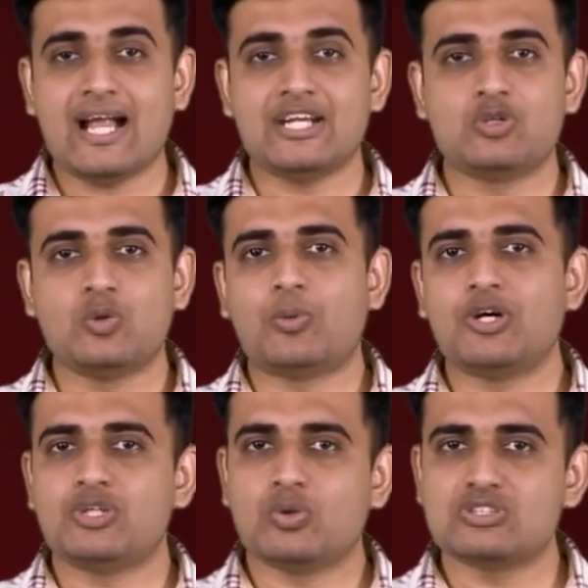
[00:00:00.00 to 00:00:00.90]
and
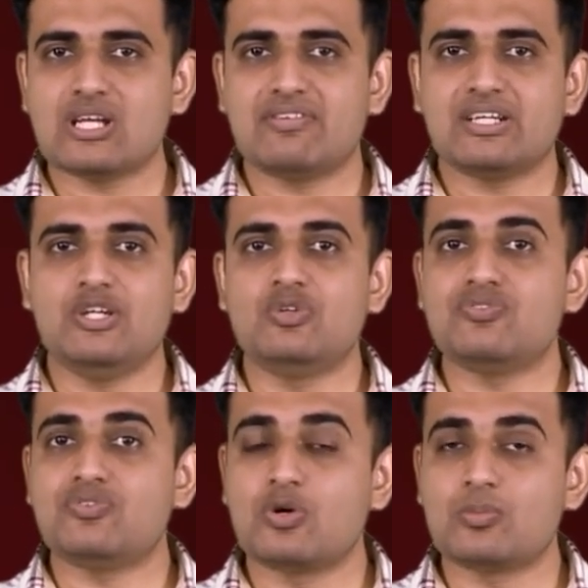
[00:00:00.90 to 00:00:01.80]
2.27 into
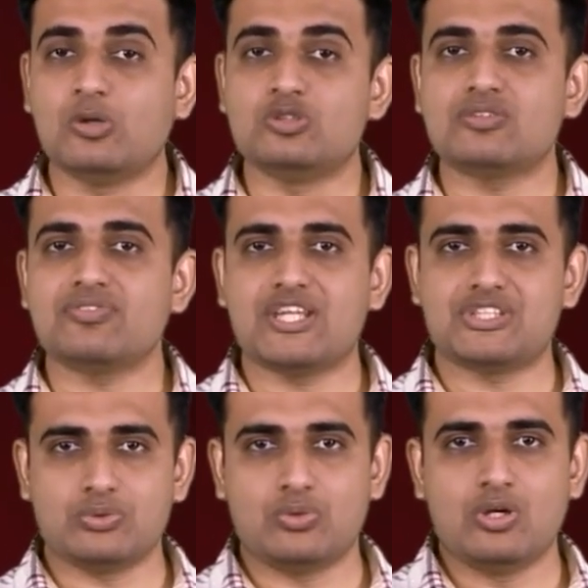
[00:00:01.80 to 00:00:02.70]
4 moles of
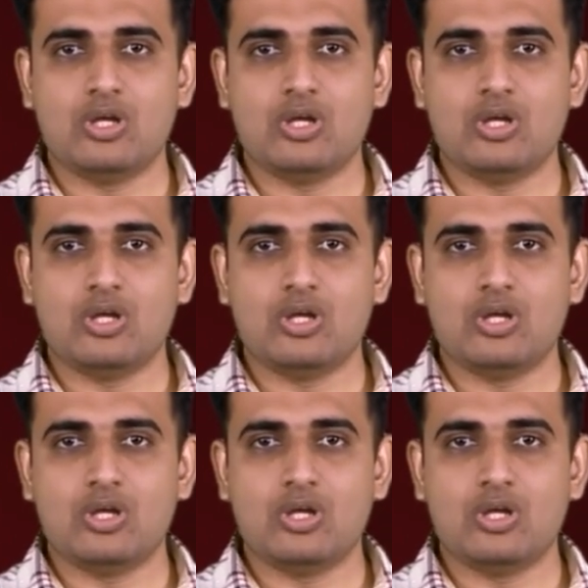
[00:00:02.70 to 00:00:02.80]
H2O.